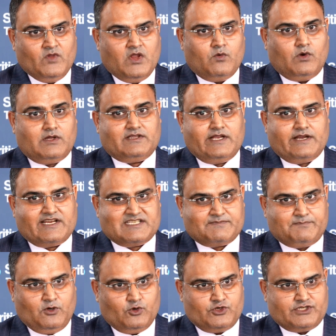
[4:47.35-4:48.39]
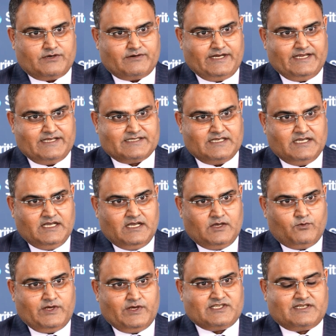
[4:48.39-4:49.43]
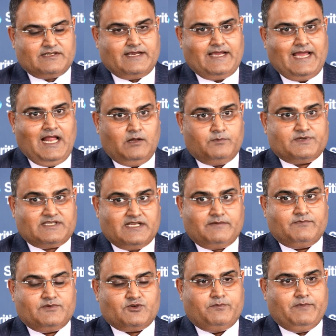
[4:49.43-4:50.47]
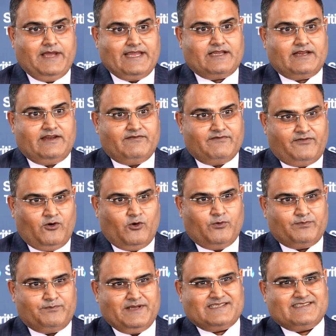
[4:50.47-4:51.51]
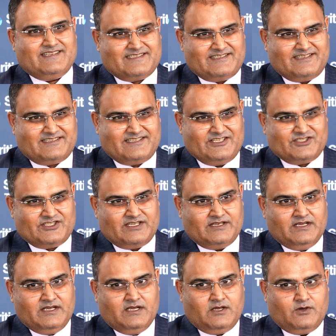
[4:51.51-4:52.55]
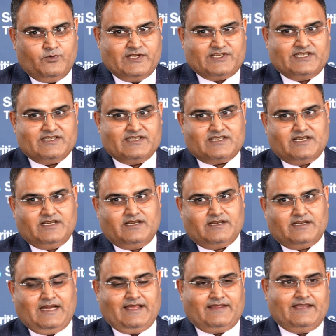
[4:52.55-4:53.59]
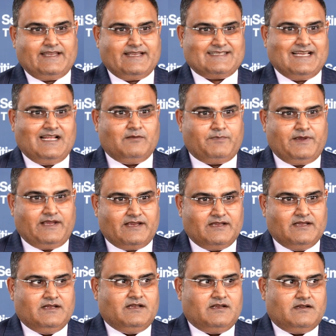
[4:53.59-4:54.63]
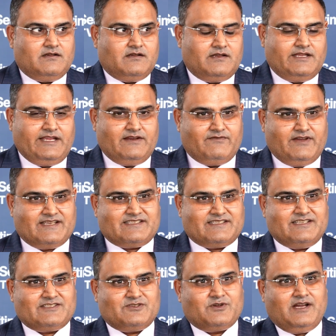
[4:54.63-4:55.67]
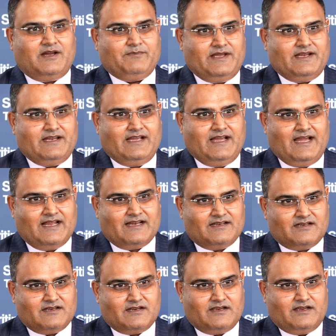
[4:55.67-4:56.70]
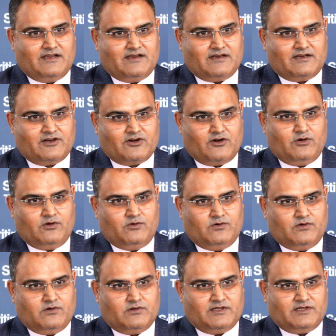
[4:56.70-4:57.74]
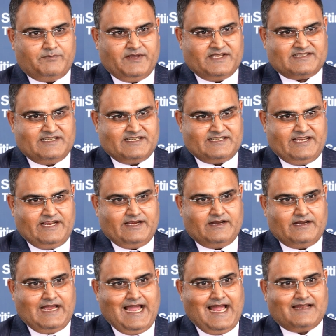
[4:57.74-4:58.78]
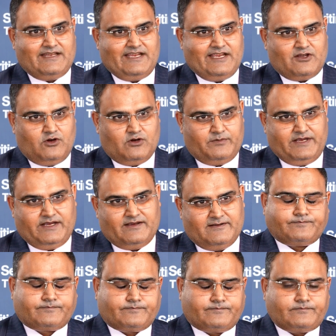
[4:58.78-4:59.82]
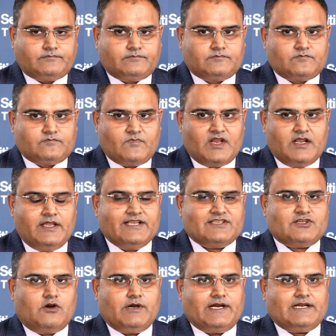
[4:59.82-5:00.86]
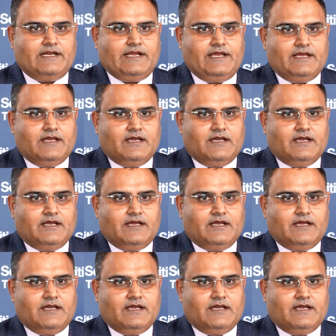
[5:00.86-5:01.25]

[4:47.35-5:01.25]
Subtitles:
what their exposure is, which helps them to make an informed business decision, which in turn, I think, is helping the investors to come in and grow the business here and the economy. Historically,